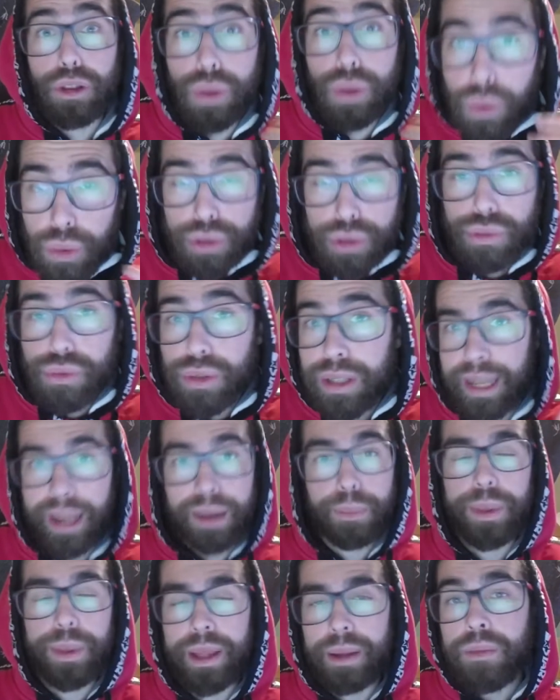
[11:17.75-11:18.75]
tools to
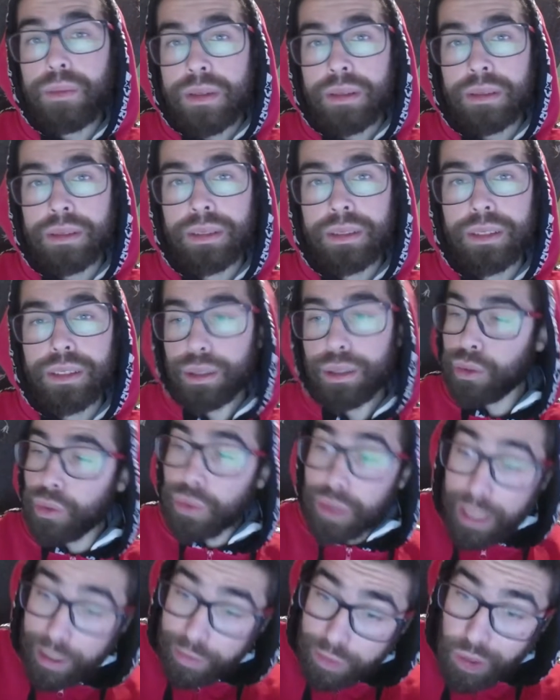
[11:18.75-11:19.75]
help them, you
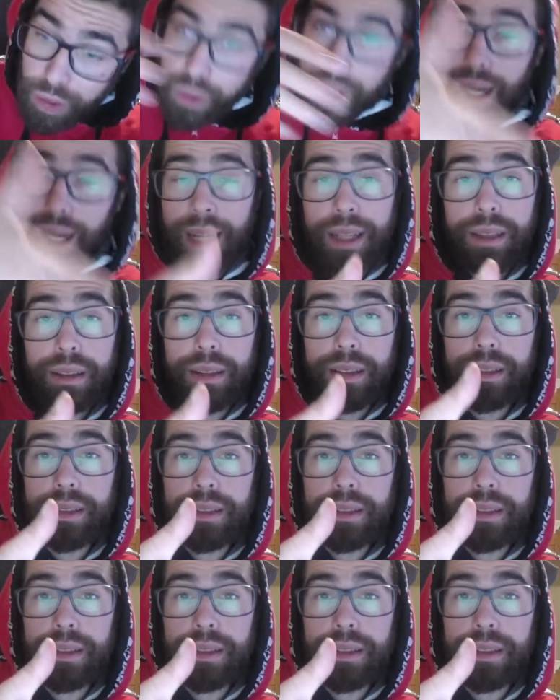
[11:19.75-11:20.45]
give your hand